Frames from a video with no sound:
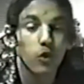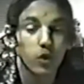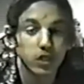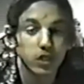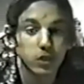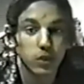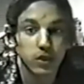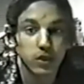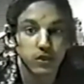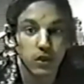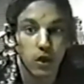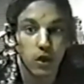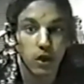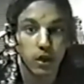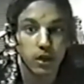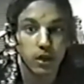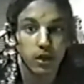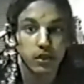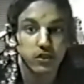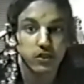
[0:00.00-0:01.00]
which ones
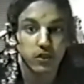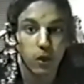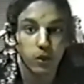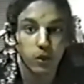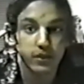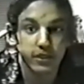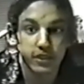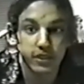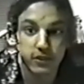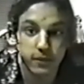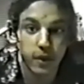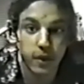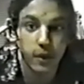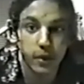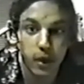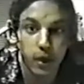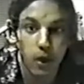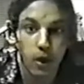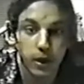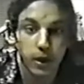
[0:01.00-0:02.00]
are toes. It's
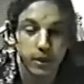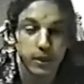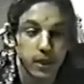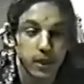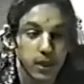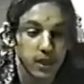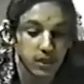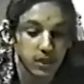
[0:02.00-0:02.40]
very hard.